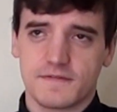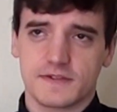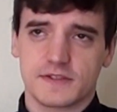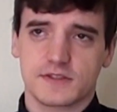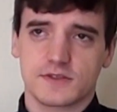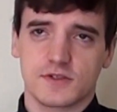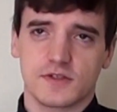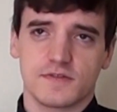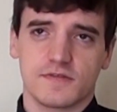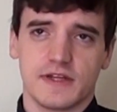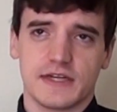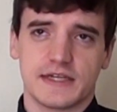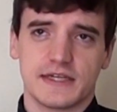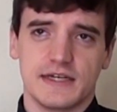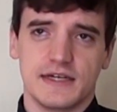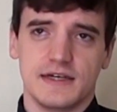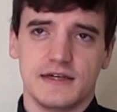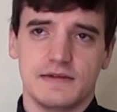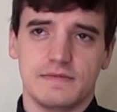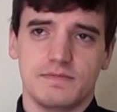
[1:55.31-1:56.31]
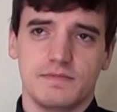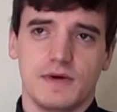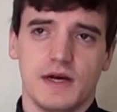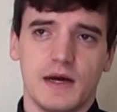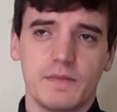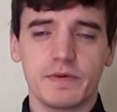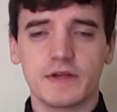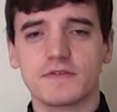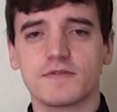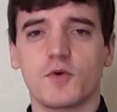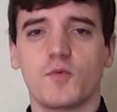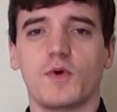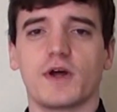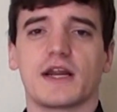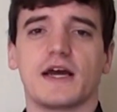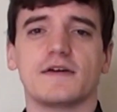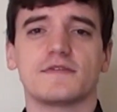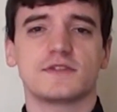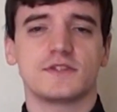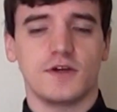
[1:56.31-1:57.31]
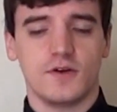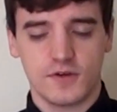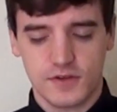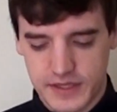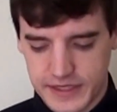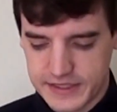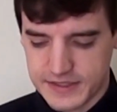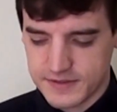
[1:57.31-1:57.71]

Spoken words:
as sort of a bit of a one-off joke.